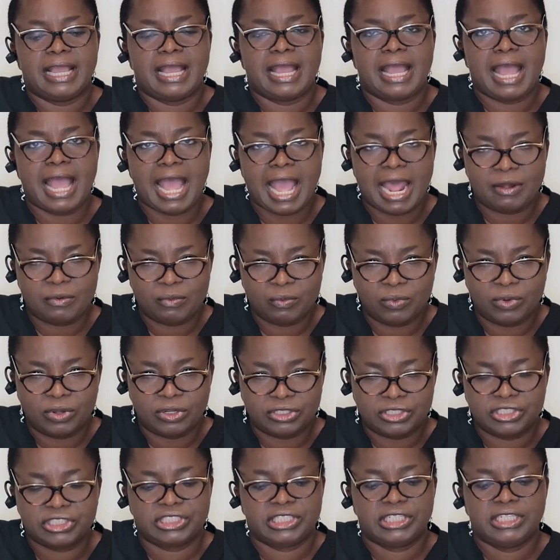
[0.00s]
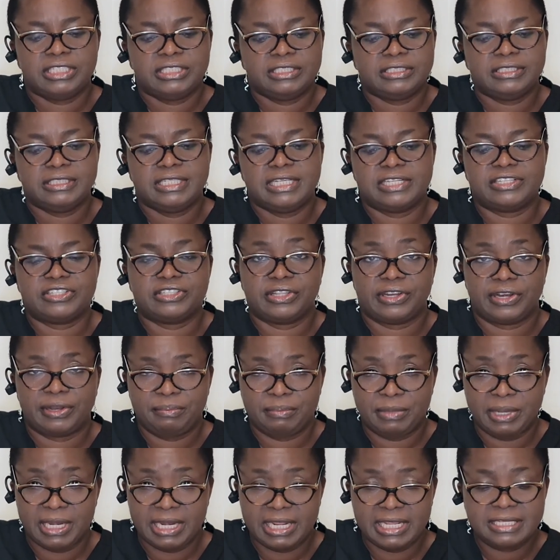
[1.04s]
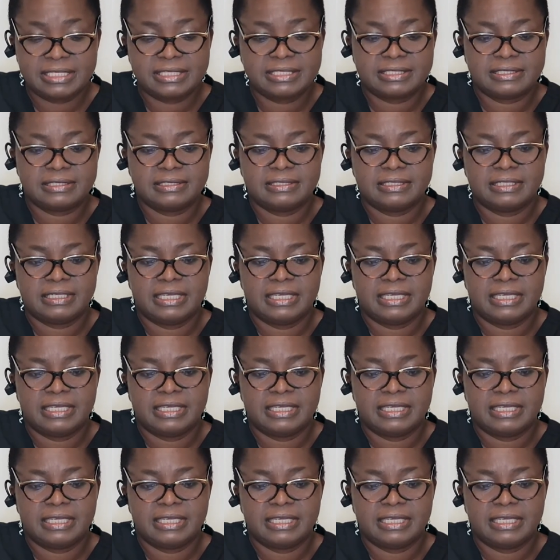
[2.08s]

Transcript: Hand washing is 3 minutes